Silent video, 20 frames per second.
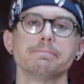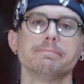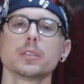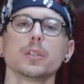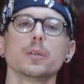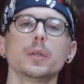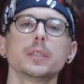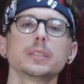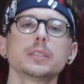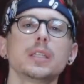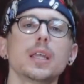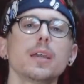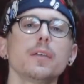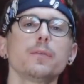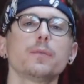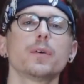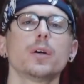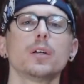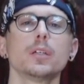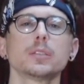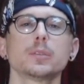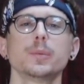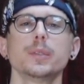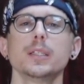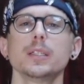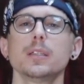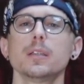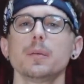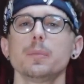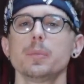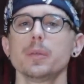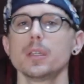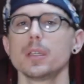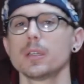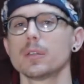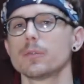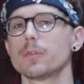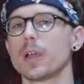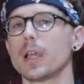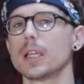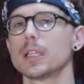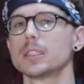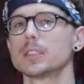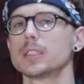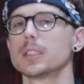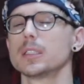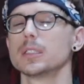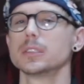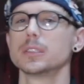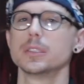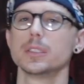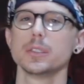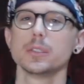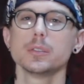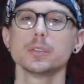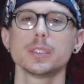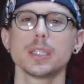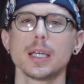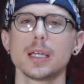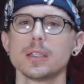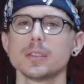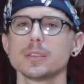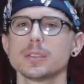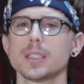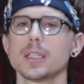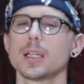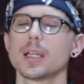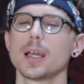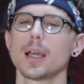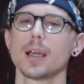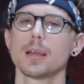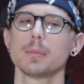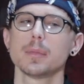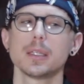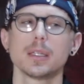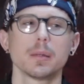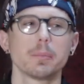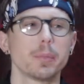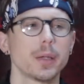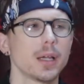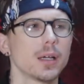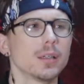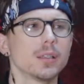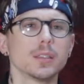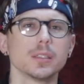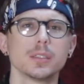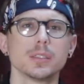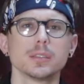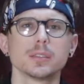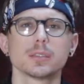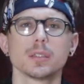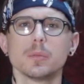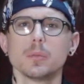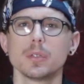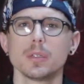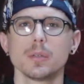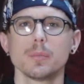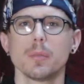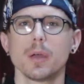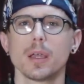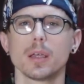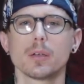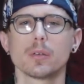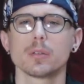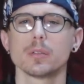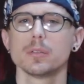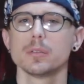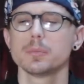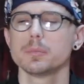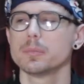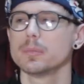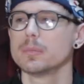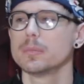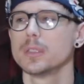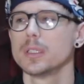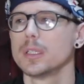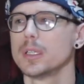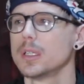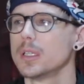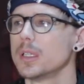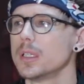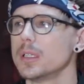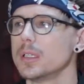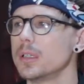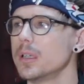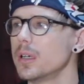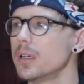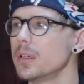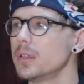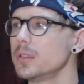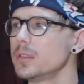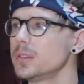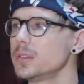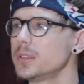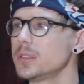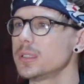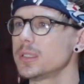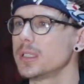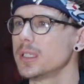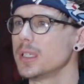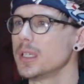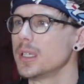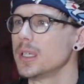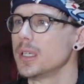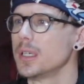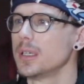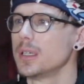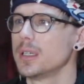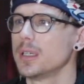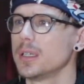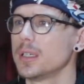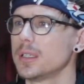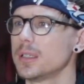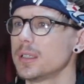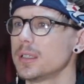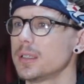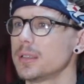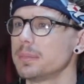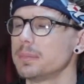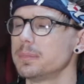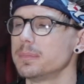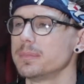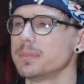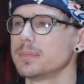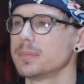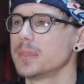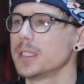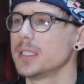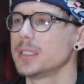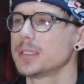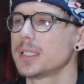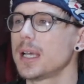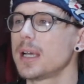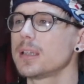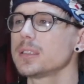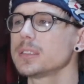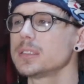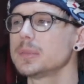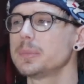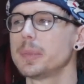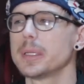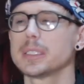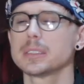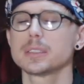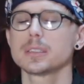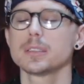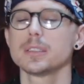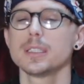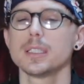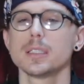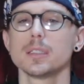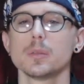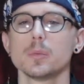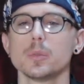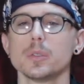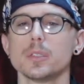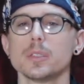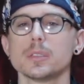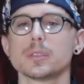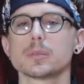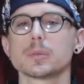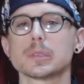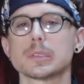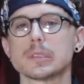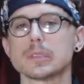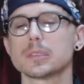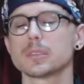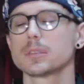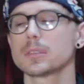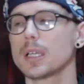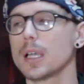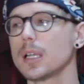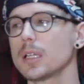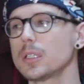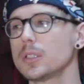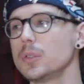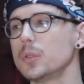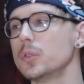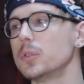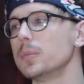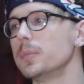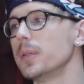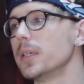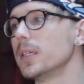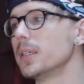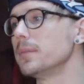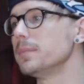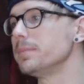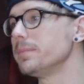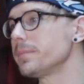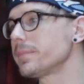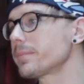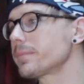So as night falls, we end up being invited to this dude's house that, I mean, apparently someone in my group knows. His house is basically in the woods, which is kind of cool, but...